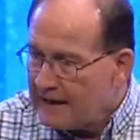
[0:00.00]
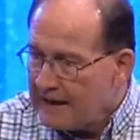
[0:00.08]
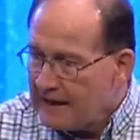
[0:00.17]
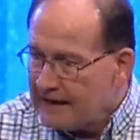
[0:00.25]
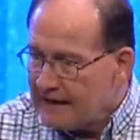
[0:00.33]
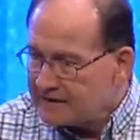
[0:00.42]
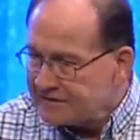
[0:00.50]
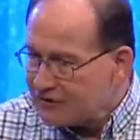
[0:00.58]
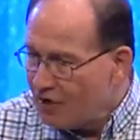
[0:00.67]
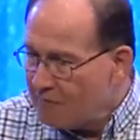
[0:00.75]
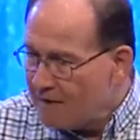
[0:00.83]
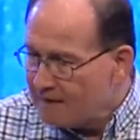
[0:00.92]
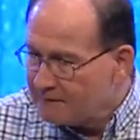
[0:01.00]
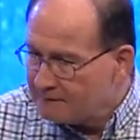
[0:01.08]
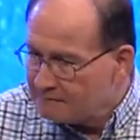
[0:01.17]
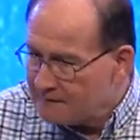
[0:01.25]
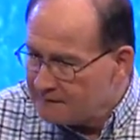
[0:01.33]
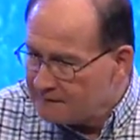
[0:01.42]
and I saw
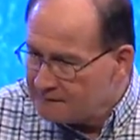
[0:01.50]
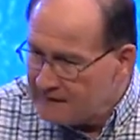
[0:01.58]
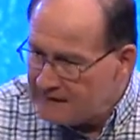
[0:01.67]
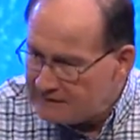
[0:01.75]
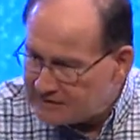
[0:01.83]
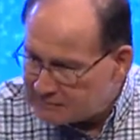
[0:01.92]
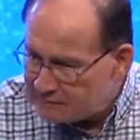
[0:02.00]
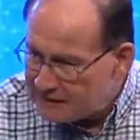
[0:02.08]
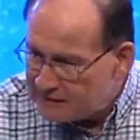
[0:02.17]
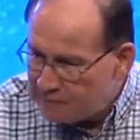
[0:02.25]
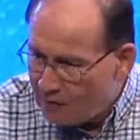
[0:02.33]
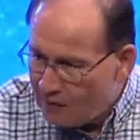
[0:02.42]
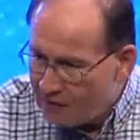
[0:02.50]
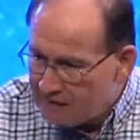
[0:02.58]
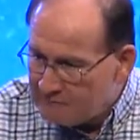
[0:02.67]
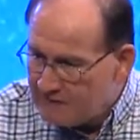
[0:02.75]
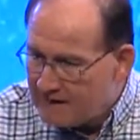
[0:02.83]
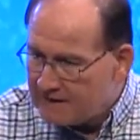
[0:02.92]
my feet splayed apart
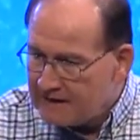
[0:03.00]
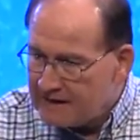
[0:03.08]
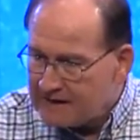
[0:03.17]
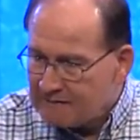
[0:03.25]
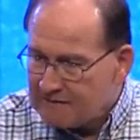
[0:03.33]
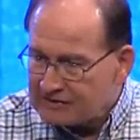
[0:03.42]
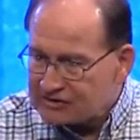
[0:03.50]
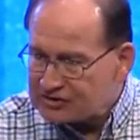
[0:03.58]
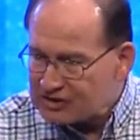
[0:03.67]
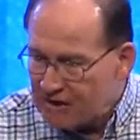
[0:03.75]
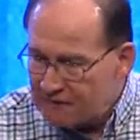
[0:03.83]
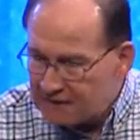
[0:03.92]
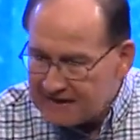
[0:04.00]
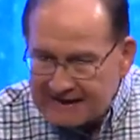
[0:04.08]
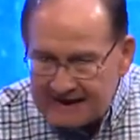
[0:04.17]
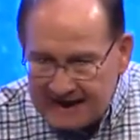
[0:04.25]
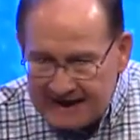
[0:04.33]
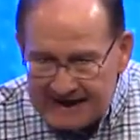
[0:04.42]
and my shuffling
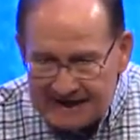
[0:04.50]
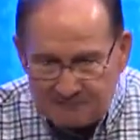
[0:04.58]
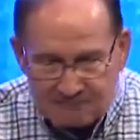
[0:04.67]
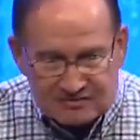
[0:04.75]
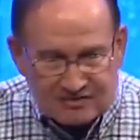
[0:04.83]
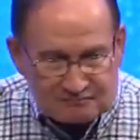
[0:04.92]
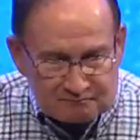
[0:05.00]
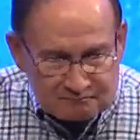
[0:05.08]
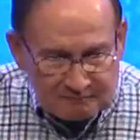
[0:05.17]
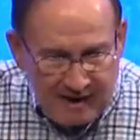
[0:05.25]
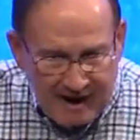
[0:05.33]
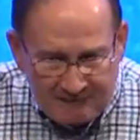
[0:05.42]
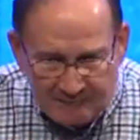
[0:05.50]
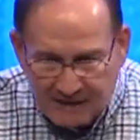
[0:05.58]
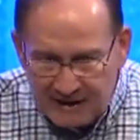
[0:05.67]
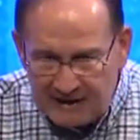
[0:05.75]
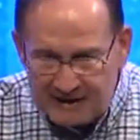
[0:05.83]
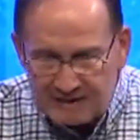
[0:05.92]
gait and pot
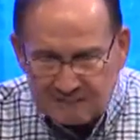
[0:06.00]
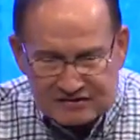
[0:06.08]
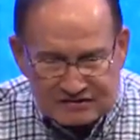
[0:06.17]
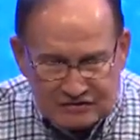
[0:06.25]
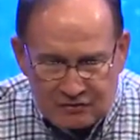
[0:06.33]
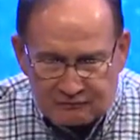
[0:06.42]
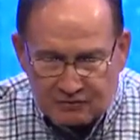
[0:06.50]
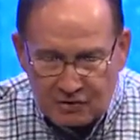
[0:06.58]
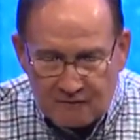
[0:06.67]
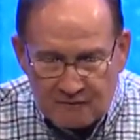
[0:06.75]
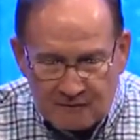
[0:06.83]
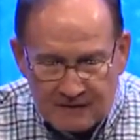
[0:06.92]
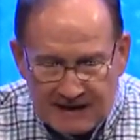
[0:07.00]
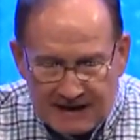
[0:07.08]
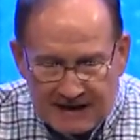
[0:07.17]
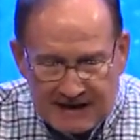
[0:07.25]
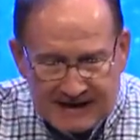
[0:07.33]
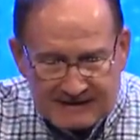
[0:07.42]
belly, and I'm stooped over, and
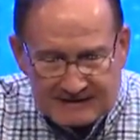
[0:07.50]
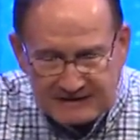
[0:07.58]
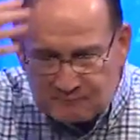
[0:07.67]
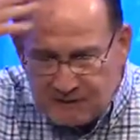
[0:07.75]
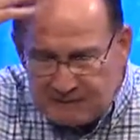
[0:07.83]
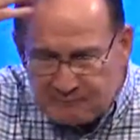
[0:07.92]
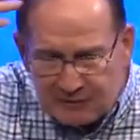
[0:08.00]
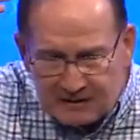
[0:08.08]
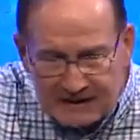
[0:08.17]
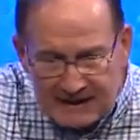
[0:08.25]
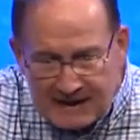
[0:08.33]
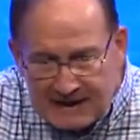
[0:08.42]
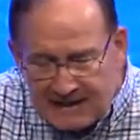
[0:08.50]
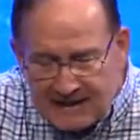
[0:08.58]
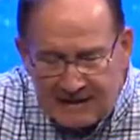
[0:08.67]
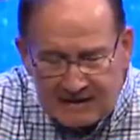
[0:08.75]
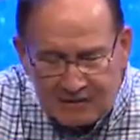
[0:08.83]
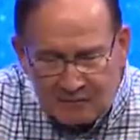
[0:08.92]
I got this big bullet head,
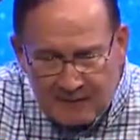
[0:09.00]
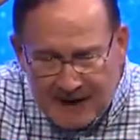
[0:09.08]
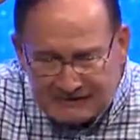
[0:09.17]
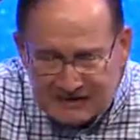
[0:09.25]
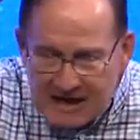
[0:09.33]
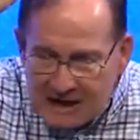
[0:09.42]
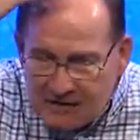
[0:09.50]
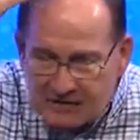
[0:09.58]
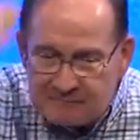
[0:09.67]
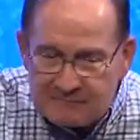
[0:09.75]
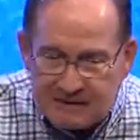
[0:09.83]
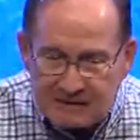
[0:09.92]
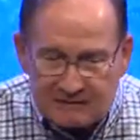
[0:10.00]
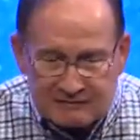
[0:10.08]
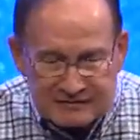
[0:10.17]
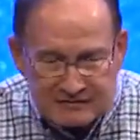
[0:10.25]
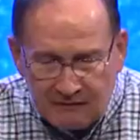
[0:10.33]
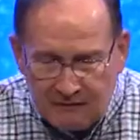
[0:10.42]
little patch of hair in the middle.
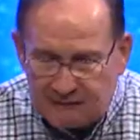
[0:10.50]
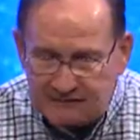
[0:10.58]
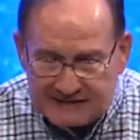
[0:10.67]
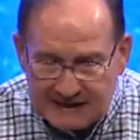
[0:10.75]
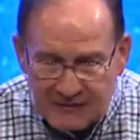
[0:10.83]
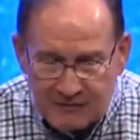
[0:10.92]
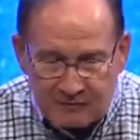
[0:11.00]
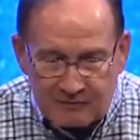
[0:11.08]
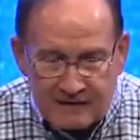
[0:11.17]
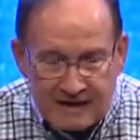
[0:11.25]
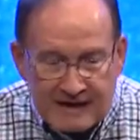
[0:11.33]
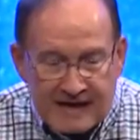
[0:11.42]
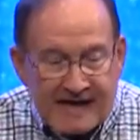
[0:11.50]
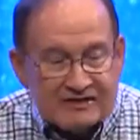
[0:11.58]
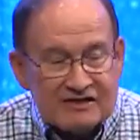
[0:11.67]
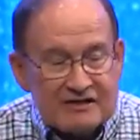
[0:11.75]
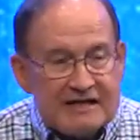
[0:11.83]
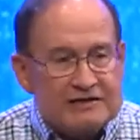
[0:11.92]
It was terrible. And
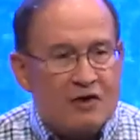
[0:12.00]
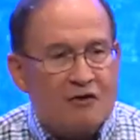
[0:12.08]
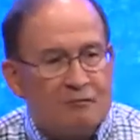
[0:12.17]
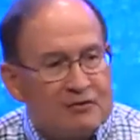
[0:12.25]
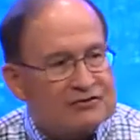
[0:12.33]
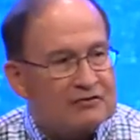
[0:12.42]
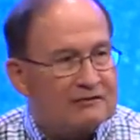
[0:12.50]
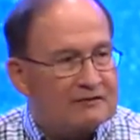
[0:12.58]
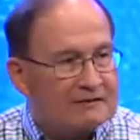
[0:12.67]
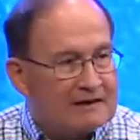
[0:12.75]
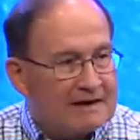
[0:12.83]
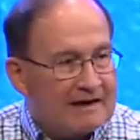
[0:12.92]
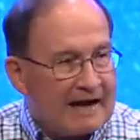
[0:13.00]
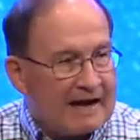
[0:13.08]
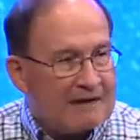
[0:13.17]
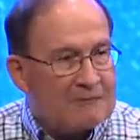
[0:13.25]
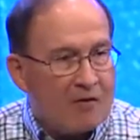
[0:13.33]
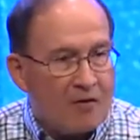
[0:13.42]
she leans over, puts her
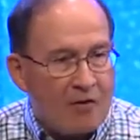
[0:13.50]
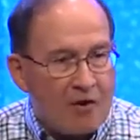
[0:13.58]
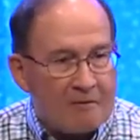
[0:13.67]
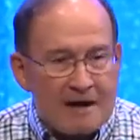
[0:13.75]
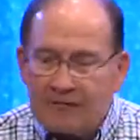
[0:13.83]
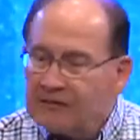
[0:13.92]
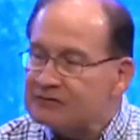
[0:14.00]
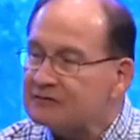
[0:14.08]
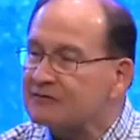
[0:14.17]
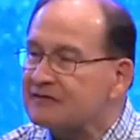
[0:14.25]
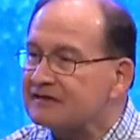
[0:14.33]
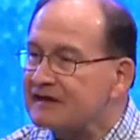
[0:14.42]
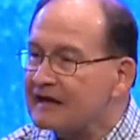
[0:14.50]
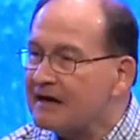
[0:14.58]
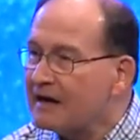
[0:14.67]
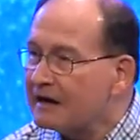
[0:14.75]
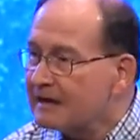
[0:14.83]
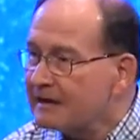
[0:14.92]
hand on my arm, and I thought she was going to say,
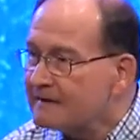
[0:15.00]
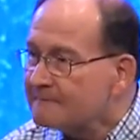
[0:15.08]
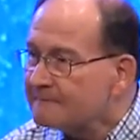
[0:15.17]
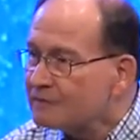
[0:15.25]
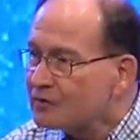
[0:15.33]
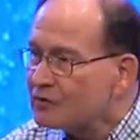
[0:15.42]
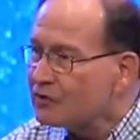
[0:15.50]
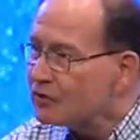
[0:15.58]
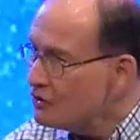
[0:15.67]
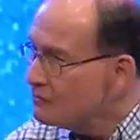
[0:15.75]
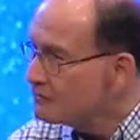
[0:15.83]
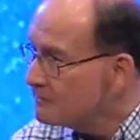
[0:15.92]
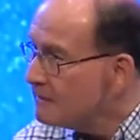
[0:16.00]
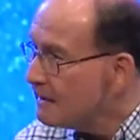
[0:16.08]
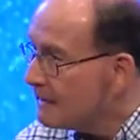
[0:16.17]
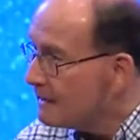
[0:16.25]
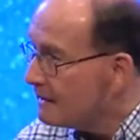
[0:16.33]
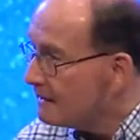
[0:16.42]
honey, you're cute to
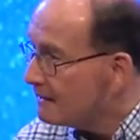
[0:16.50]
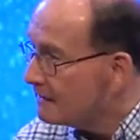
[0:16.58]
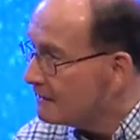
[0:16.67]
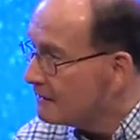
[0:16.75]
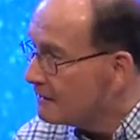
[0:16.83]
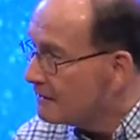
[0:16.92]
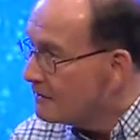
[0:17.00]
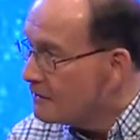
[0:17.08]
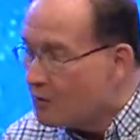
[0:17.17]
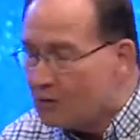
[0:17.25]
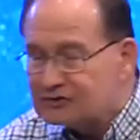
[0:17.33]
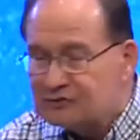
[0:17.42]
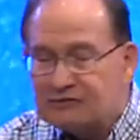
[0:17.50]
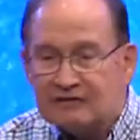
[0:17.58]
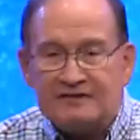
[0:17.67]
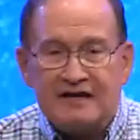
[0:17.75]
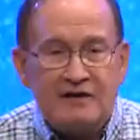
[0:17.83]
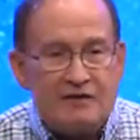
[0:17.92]
me. Or she was going
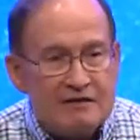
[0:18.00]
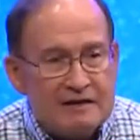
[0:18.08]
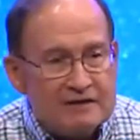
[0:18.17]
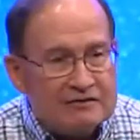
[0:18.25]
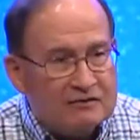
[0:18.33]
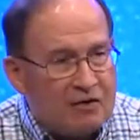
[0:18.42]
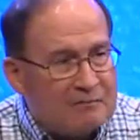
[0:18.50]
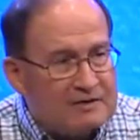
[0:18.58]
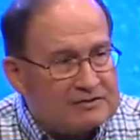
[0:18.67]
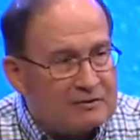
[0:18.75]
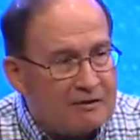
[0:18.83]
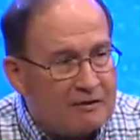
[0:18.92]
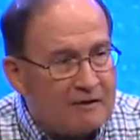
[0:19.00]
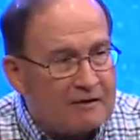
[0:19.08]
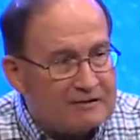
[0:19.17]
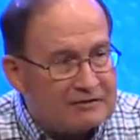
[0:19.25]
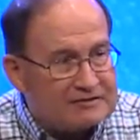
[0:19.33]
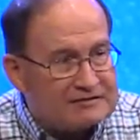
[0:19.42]
to say, Ernie, don't be so hard
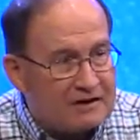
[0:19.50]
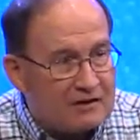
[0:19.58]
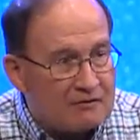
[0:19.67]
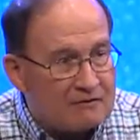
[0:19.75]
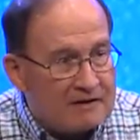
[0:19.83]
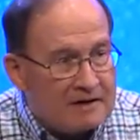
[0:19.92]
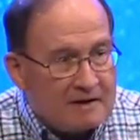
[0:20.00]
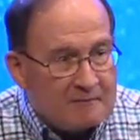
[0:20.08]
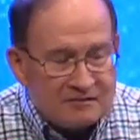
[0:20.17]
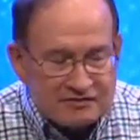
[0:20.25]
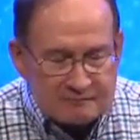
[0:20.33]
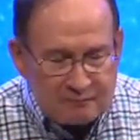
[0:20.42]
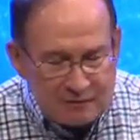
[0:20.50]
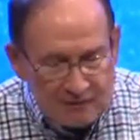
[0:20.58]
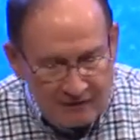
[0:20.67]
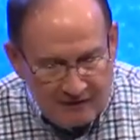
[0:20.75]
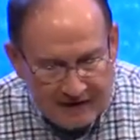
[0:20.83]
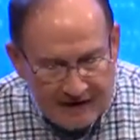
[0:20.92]
on yourself. But she put
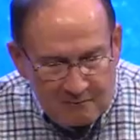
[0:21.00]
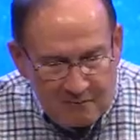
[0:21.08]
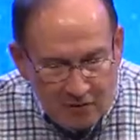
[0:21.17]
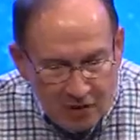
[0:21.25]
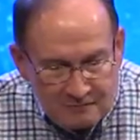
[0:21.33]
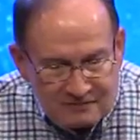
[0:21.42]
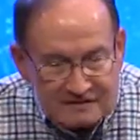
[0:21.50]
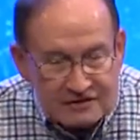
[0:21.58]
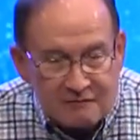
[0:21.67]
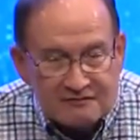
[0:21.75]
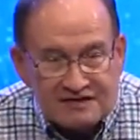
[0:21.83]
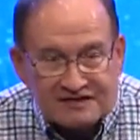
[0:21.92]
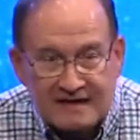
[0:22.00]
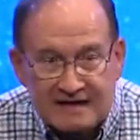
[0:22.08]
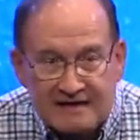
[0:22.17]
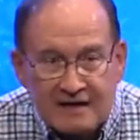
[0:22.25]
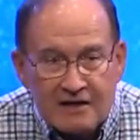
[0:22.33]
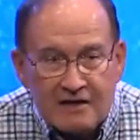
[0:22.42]
her hand on my arm, she leaned over, she
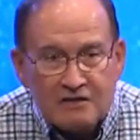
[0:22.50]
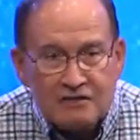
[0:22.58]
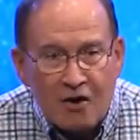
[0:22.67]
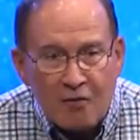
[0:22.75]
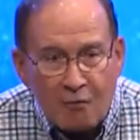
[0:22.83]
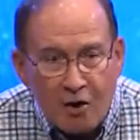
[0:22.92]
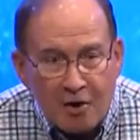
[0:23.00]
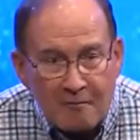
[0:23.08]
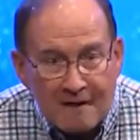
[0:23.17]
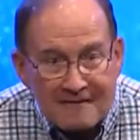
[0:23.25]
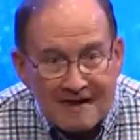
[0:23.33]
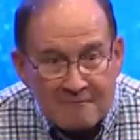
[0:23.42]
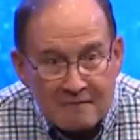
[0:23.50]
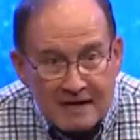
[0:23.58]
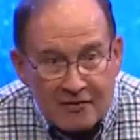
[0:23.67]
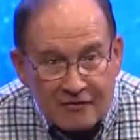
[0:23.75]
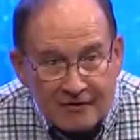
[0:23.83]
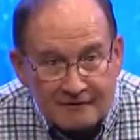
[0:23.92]
said, don't walk by that
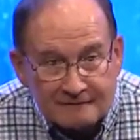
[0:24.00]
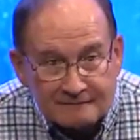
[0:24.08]
mirror.